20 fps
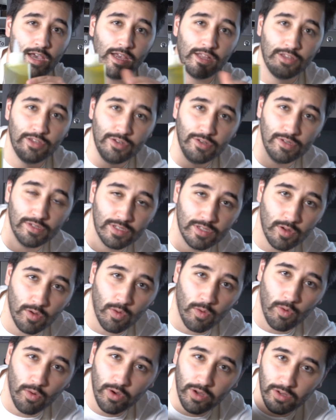and use the
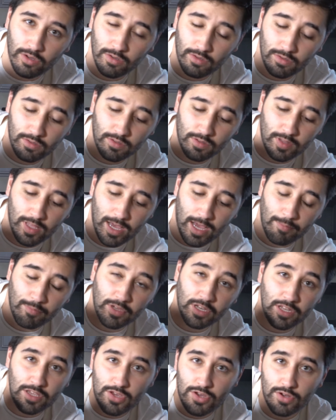oil that
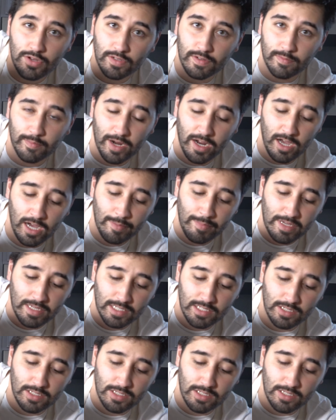I'm gonna use for my hummus.